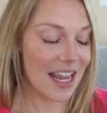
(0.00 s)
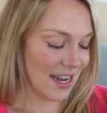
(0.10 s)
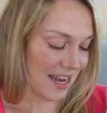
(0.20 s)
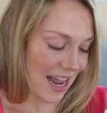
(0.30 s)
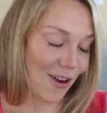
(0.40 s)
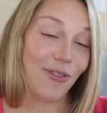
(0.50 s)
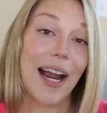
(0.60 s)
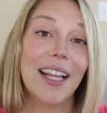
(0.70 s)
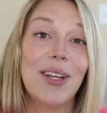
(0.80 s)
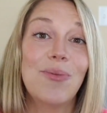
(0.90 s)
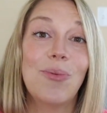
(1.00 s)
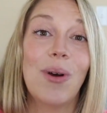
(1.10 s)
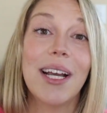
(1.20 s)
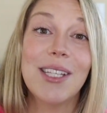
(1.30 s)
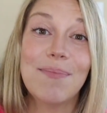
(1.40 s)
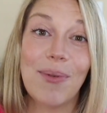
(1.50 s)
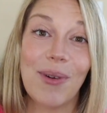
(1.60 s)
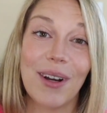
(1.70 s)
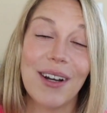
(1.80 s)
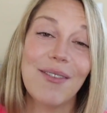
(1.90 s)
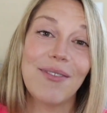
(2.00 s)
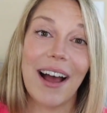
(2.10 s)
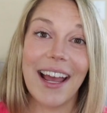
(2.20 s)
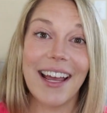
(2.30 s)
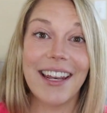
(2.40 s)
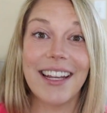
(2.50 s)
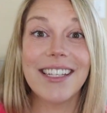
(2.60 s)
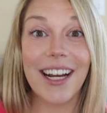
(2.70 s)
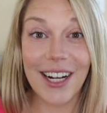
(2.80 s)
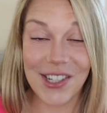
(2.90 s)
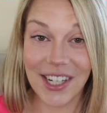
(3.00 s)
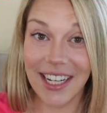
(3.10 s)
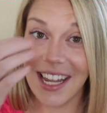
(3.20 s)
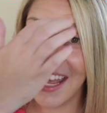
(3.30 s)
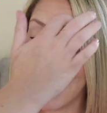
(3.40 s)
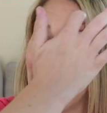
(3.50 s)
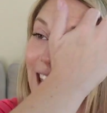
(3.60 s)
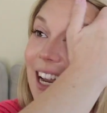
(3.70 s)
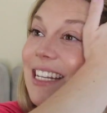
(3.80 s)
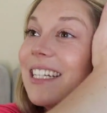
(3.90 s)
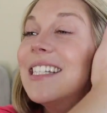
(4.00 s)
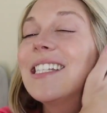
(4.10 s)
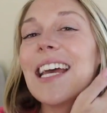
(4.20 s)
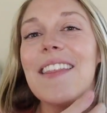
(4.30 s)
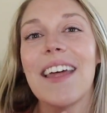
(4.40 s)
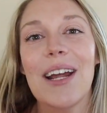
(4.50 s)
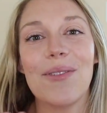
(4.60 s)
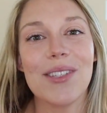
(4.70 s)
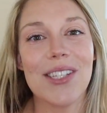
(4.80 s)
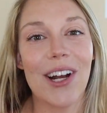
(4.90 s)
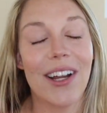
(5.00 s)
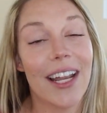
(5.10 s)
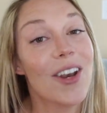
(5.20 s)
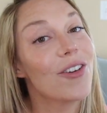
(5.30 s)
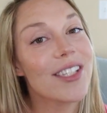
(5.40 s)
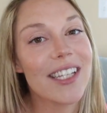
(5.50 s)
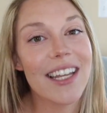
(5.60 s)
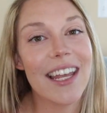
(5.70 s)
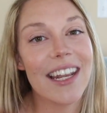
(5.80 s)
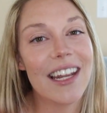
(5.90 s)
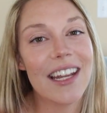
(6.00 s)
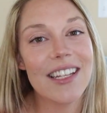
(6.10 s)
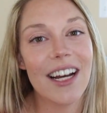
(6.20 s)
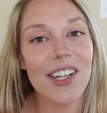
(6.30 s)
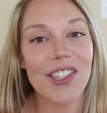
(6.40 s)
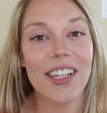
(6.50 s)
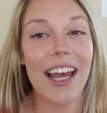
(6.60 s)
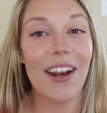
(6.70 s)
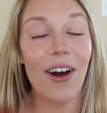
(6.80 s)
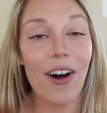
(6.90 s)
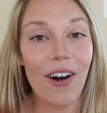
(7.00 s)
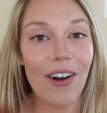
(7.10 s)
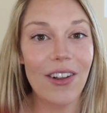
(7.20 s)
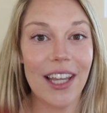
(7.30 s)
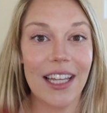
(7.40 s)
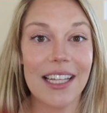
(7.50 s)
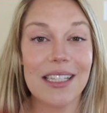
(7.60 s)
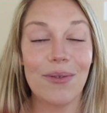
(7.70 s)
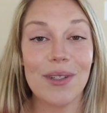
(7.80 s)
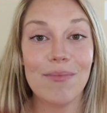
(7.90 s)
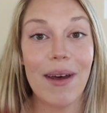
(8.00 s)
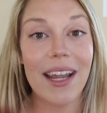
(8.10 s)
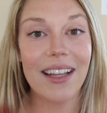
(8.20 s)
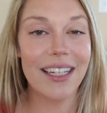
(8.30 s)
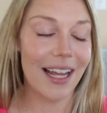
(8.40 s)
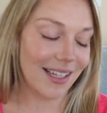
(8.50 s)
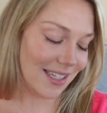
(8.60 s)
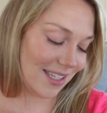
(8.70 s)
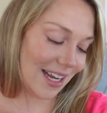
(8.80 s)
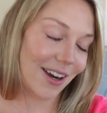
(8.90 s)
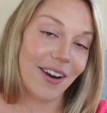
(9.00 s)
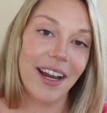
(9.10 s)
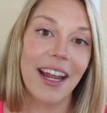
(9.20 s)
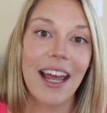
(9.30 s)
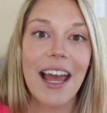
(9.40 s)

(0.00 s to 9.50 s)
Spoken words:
Now, Riley was born via an induction, and I did say that I was not interested in an induction at all unless it was medically necessary.